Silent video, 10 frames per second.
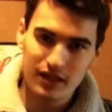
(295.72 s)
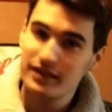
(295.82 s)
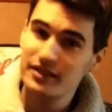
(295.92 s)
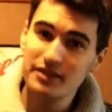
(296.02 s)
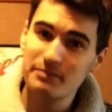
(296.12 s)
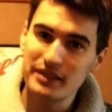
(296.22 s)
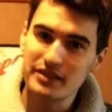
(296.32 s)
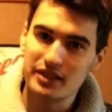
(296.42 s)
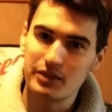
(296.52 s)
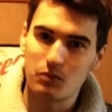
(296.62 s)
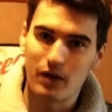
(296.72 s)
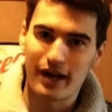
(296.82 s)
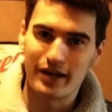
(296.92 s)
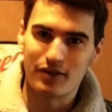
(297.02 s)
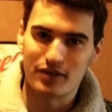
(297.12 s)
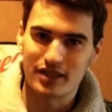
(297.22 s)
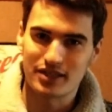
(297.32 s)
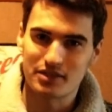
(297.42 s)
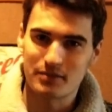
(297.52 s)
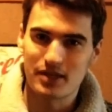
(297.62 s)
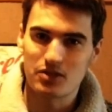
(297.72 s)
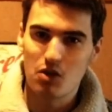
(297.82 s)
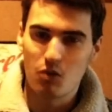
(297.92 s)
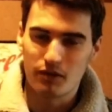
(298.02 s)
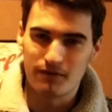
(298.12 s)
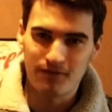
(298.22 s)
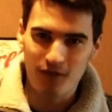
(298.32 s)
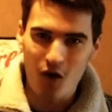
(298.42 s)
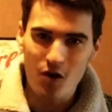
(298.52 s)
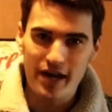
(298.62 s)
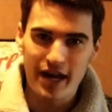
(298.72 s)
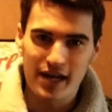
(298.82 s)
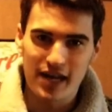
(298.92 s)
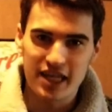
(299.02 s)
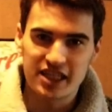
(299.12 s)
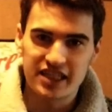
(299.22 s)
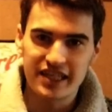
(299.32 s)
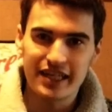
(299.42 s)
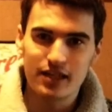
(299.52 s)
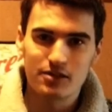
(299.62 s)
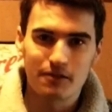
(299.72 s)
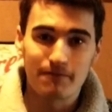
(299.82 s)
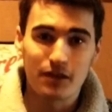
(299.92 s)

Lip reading: And this is basically where now the customers would flock in like seagulls or